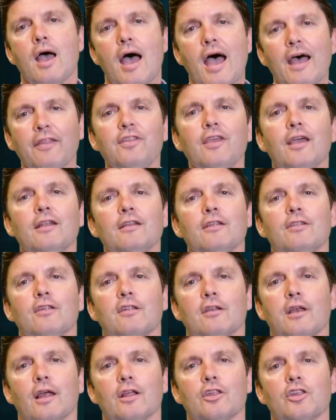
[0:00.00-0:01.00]
At the end of
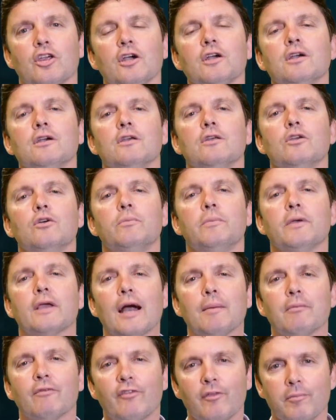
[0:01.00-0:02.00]
this lecture, you'll
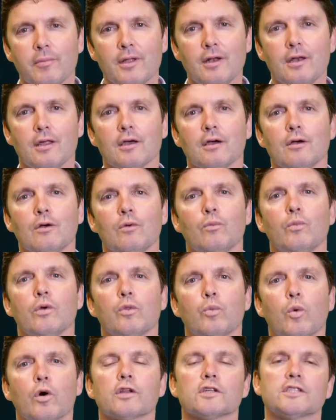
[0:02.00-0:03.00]
become familiar
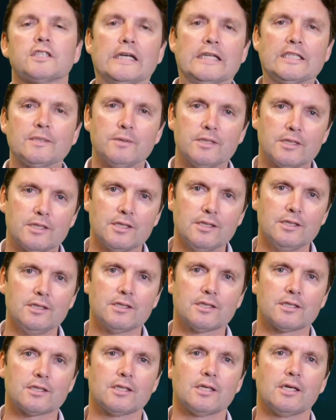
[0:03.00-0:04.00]
with what assessment
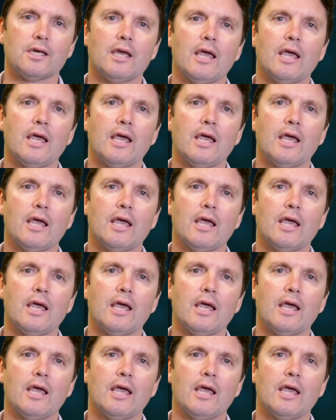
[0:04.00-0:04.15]
is